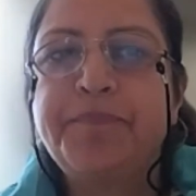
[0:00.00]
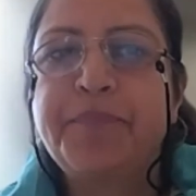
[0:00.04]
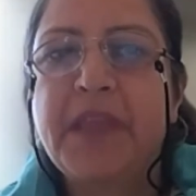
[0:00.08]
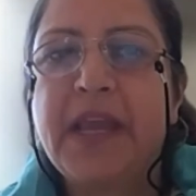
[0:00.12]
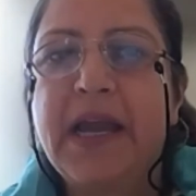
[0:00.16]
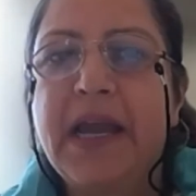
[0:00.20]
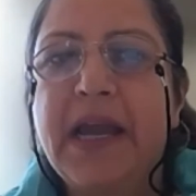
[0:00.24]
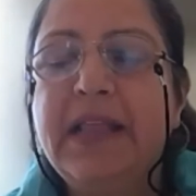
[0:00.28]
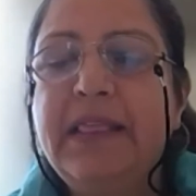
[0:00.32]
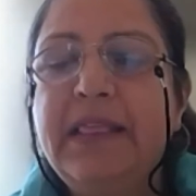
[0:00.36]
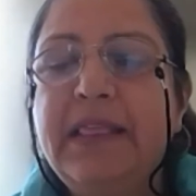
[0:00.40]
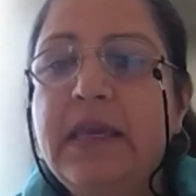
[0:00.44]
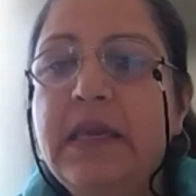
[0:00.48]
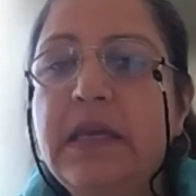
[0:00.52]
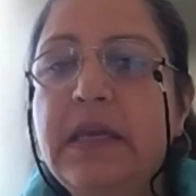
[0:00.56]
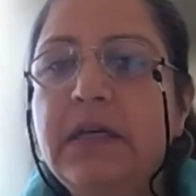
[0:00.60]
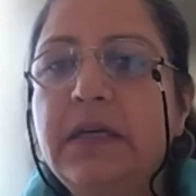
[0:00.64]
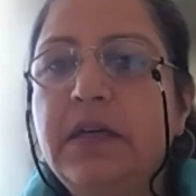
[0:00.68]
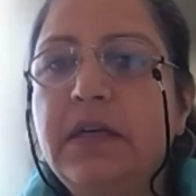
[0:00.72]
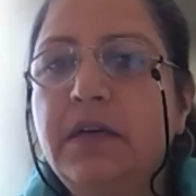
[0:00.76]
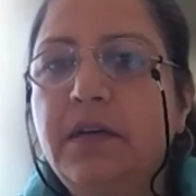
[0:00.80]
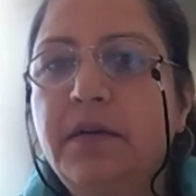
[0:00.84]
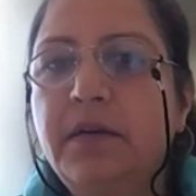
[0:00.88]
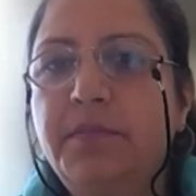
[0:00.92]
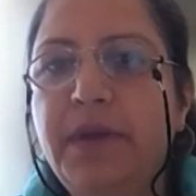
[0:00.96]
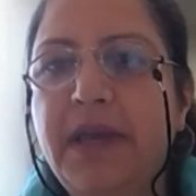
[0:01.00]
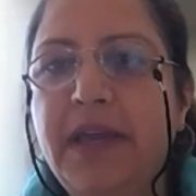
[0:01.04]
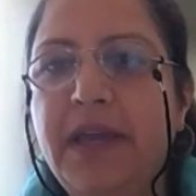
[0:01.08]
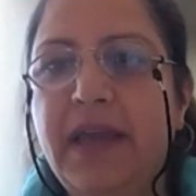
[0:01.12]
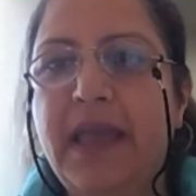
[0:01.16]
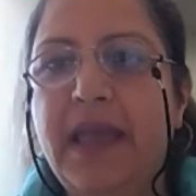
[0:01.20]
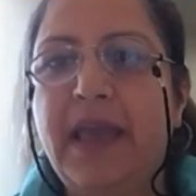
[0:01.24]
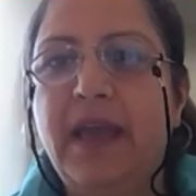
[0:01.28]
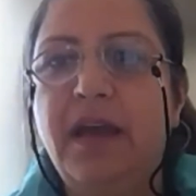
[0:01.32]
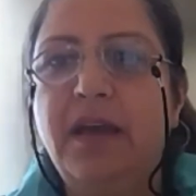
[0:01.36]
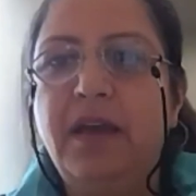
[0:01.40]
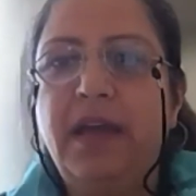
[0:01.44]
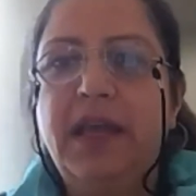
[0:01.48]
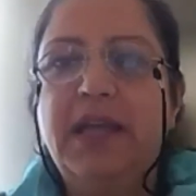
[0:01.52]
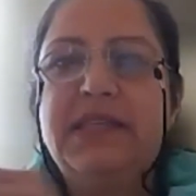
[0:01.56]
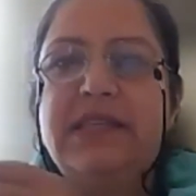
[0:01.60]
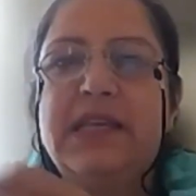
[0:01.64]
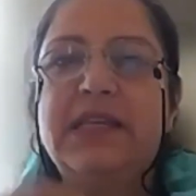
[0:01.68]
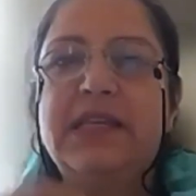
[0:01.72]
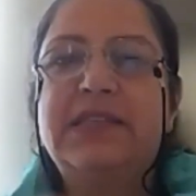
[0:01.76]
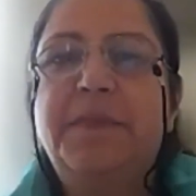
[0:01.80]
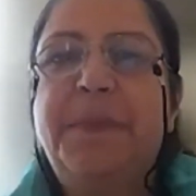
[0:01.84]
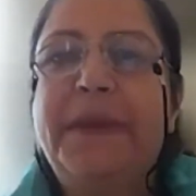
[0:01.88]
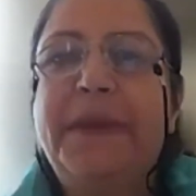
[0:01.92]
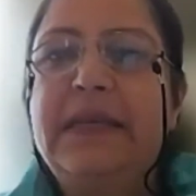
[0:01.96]
I think
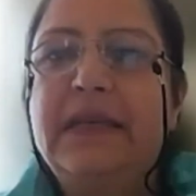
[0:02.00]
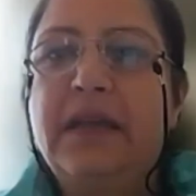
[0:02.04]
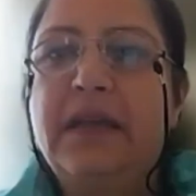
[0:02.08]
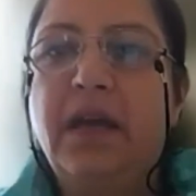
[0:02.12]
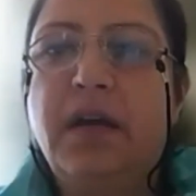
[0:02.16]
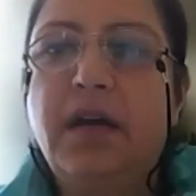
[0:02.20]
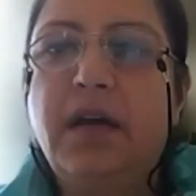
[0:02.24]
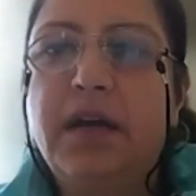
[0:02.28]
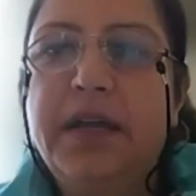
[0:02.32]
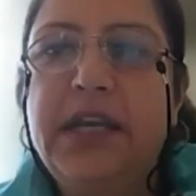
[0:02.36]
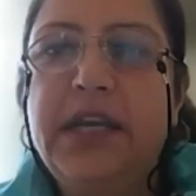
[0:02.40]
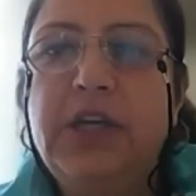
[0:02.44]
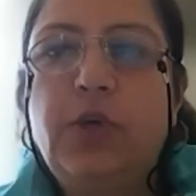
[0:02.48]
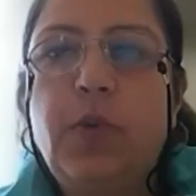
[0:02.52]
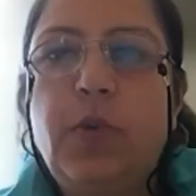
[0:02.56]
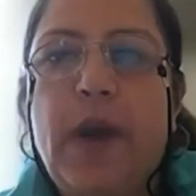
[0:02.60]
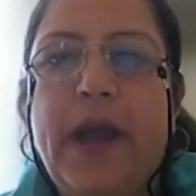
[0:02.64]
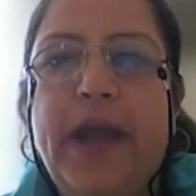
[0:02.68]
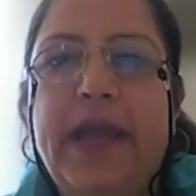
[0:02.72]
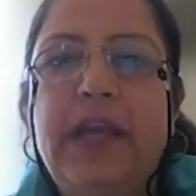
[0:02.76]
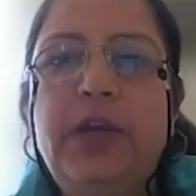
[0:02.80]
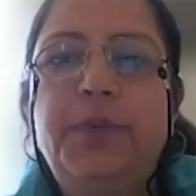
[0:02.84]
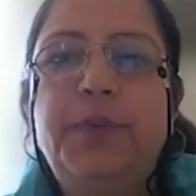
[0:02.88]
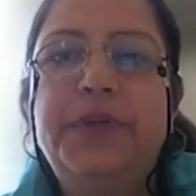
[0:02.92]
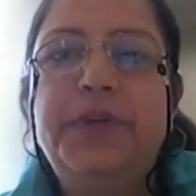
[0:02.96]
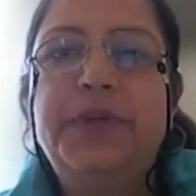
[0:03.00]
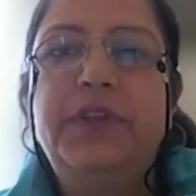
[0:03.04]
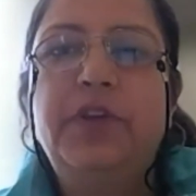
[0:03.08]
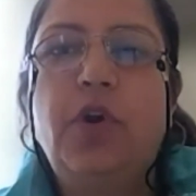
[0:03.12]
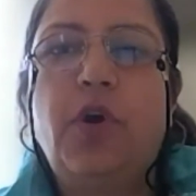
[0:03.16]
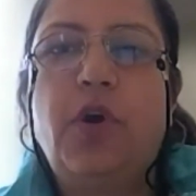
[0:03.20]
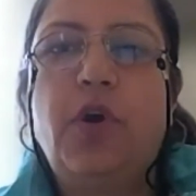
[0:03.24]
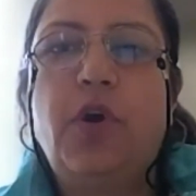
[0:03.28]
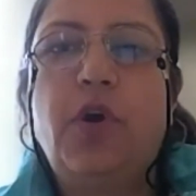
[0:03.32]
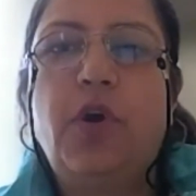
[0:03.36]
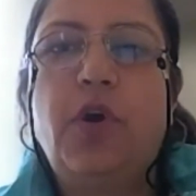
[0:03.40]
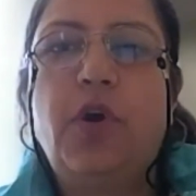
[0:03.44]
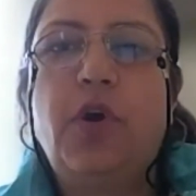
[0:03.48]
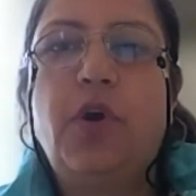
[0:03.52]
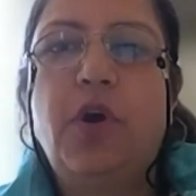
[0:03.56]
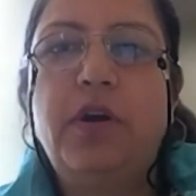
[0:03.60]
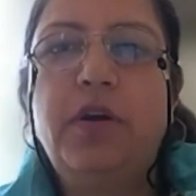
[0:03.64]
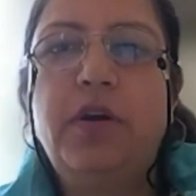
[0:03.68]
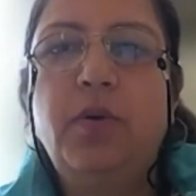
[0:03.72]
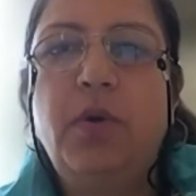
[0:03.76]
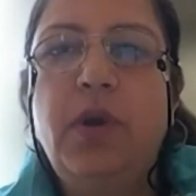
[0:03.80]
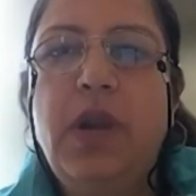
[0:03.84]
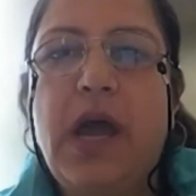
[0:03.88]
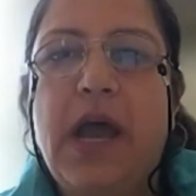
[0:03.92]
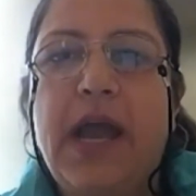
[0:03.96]
it's a bit entwined with your
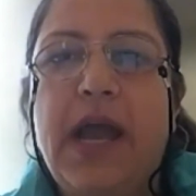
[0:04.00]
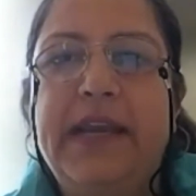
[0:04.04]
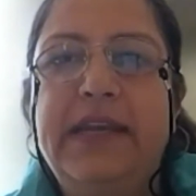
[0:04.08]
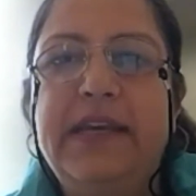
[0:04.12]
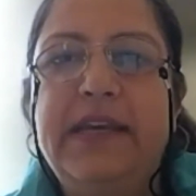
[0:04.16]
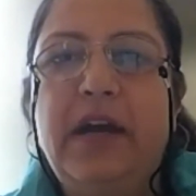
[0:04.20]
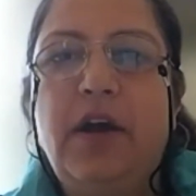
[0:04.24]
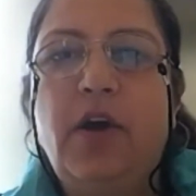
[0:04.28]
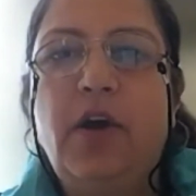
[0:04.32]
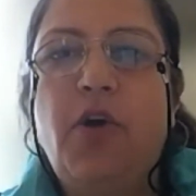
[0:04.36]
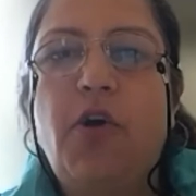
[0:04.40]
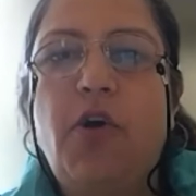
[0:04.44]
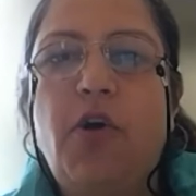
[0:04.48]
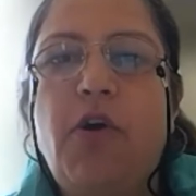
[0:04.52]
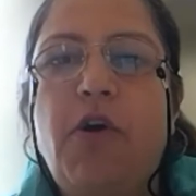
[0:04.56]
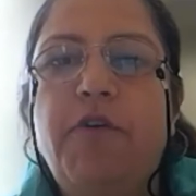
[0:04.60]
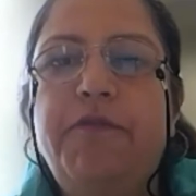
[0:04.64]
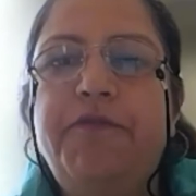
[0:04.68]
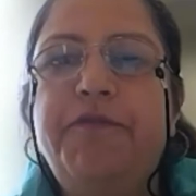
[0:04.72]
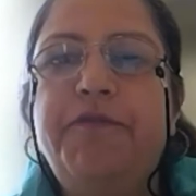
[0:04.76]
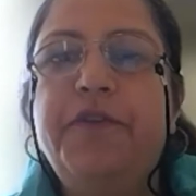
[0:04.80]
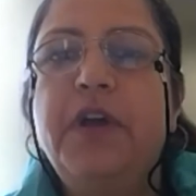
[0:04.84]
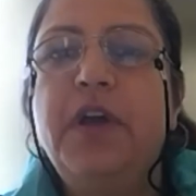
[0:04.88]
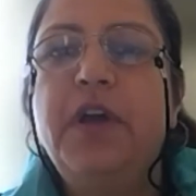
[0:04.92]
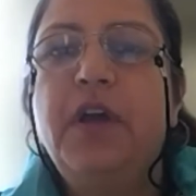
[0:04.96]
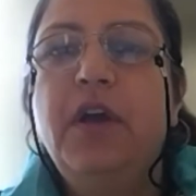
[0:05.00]
whole idea of